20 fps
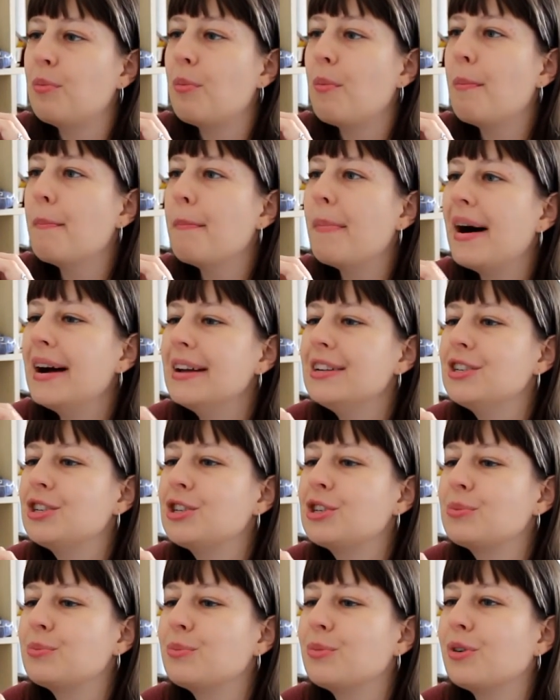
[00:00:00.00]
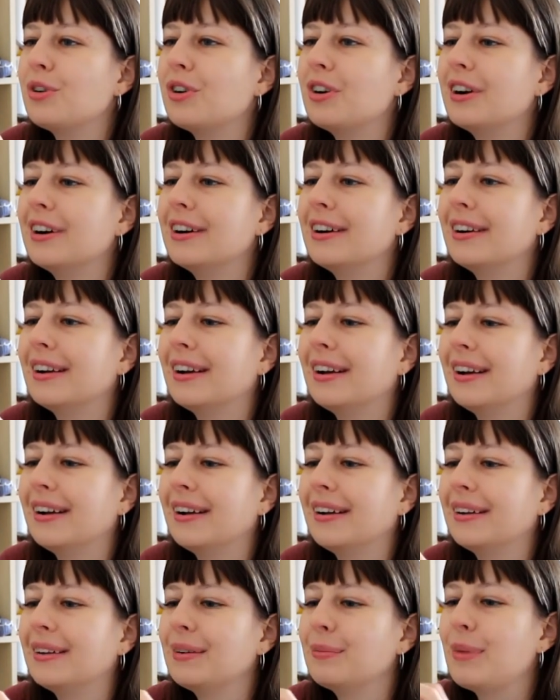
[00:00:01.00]
much
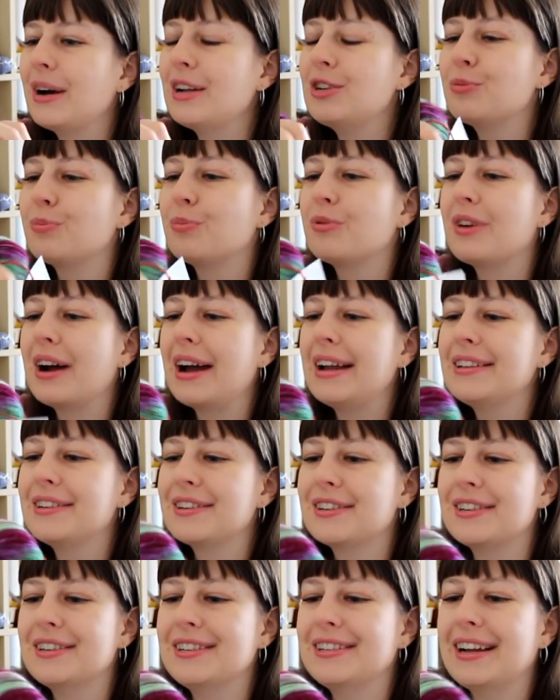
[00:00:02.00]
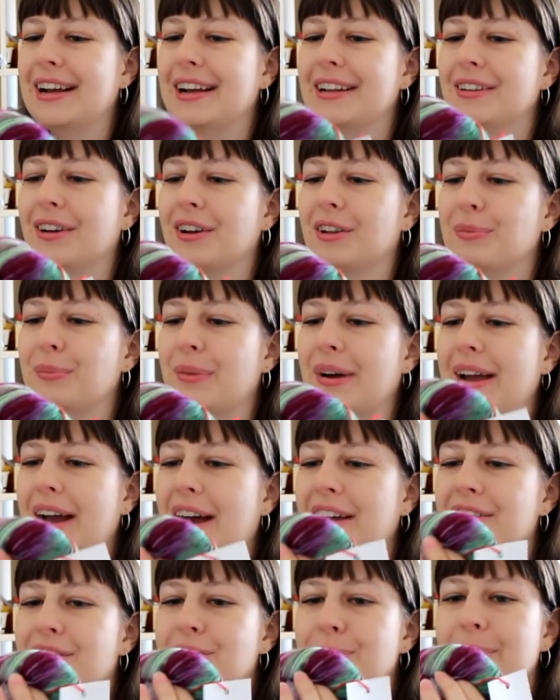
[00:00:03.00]
brighter than on my
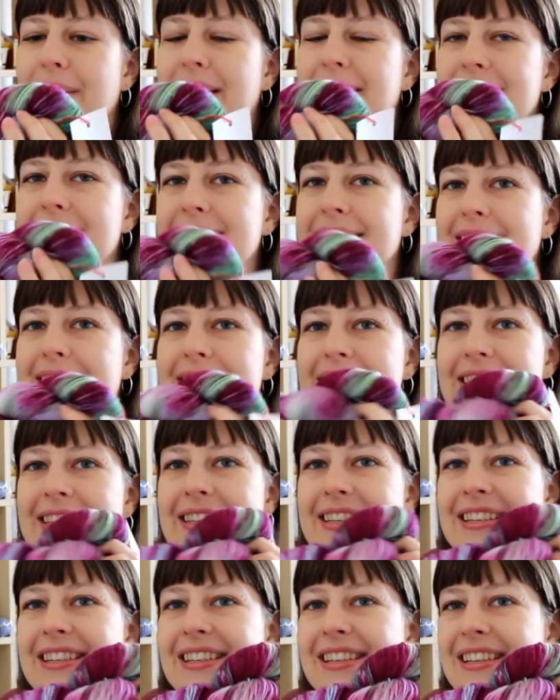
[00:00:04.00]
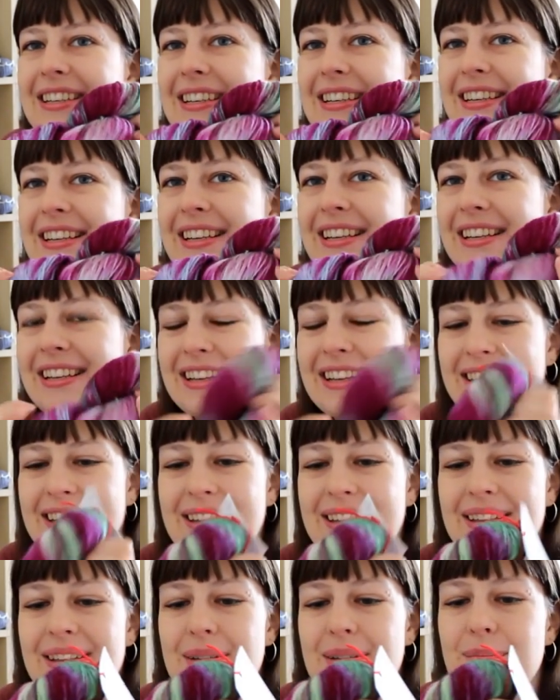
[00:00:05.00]
other bases,
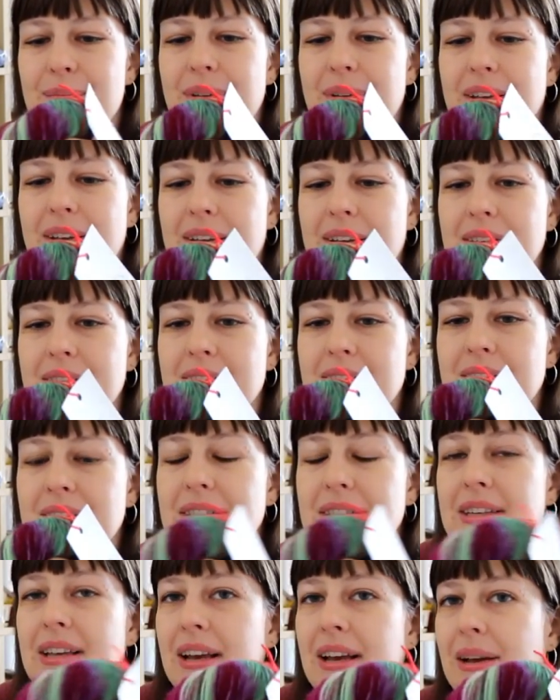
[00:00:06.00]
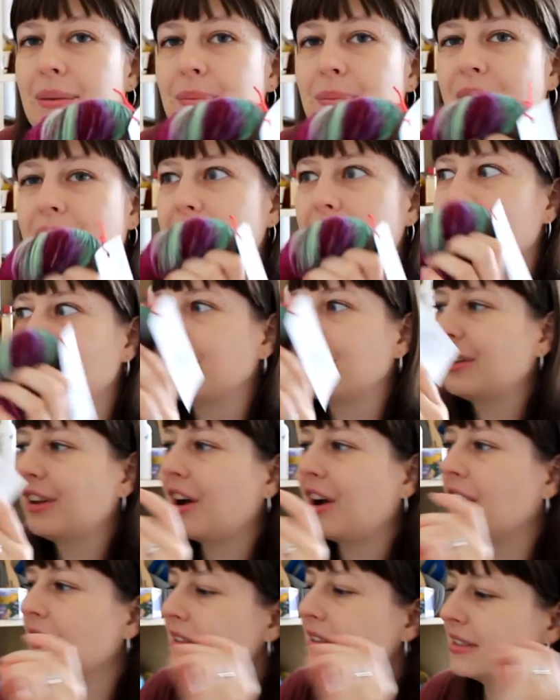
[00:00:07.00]
because of the
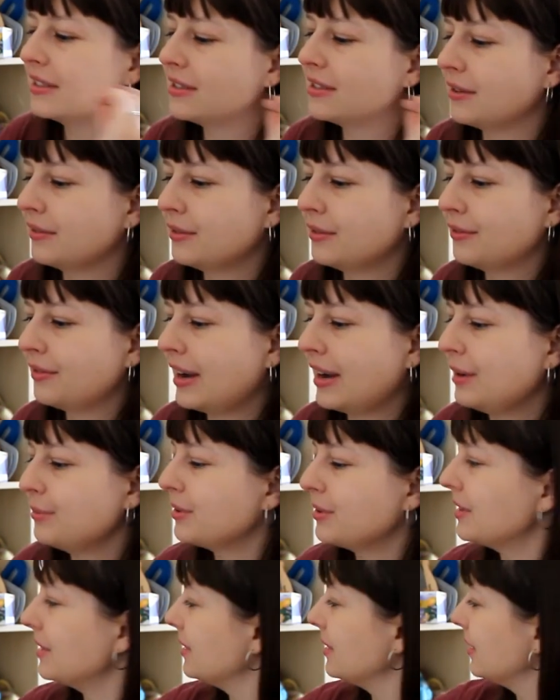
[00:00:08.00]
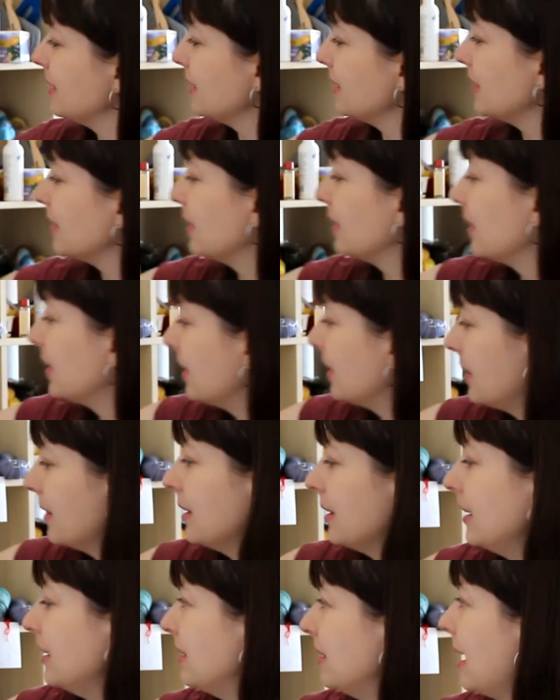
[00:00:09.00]
contents of the fiber,
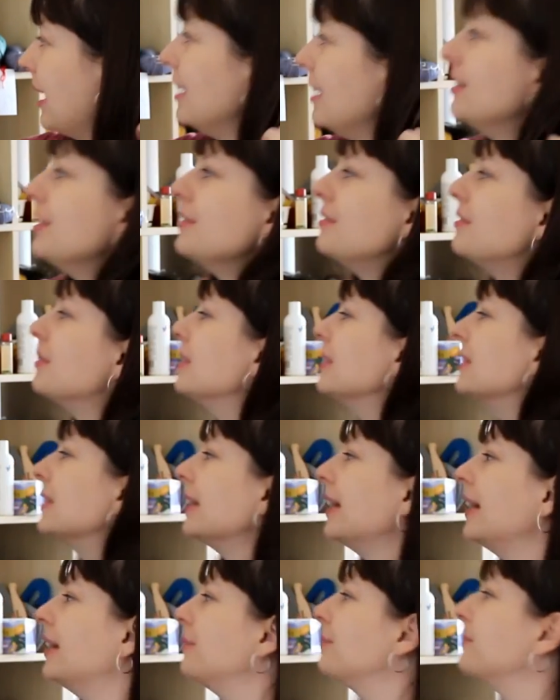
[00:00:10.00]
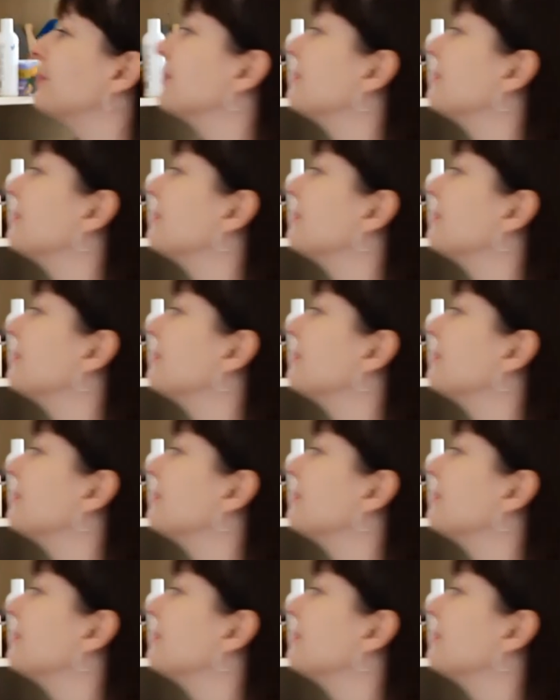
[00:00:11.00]
they dye differently.